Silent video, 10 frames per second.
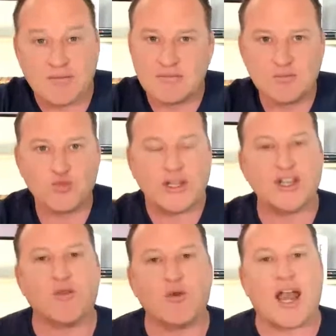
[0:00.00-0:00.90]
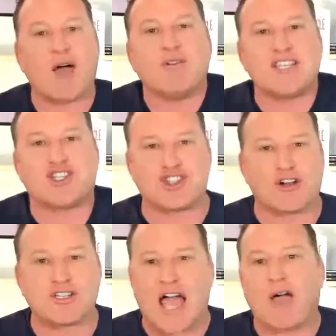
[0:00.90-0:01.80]
when I was at
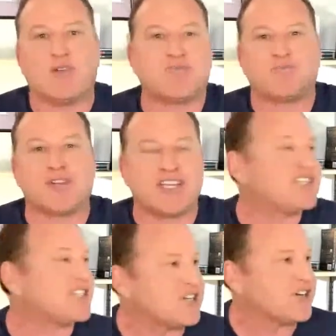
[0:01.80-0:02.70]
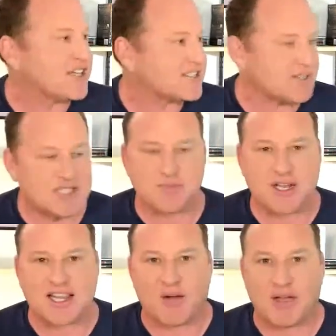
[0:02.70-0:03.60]
church, I was pretty serious. Let me just put it
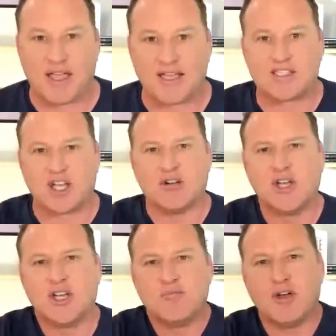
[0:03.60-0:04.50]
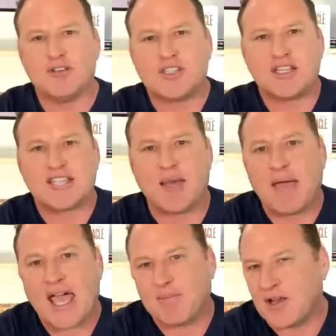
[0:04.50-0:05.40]
that way. And so most of the time, I
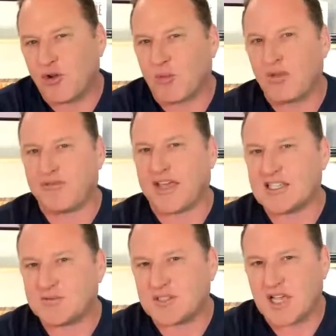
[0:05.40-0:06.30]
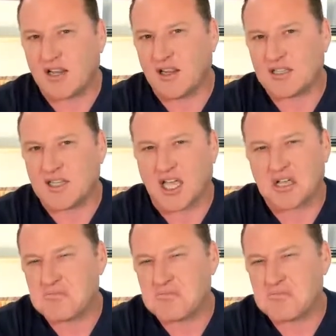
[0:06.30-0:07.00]
had my normal face, which kind of looks like,